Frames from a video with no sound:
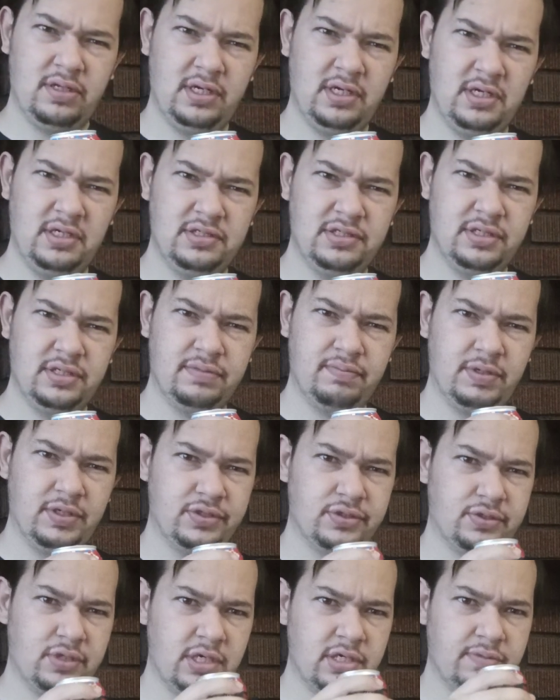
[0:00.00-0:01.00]
That actually smells
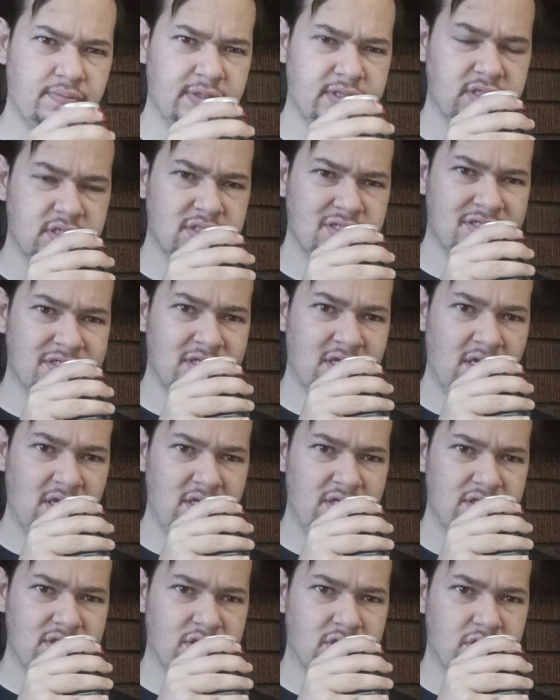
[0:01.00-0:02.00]
strange, but does
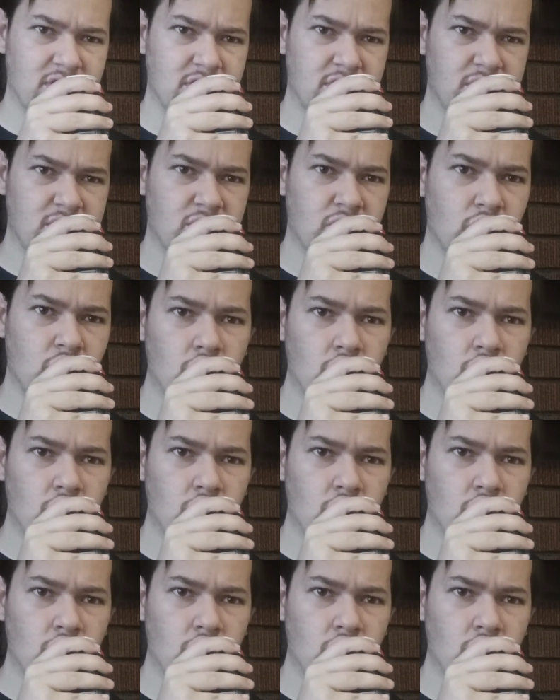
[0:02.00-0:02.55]
taste good.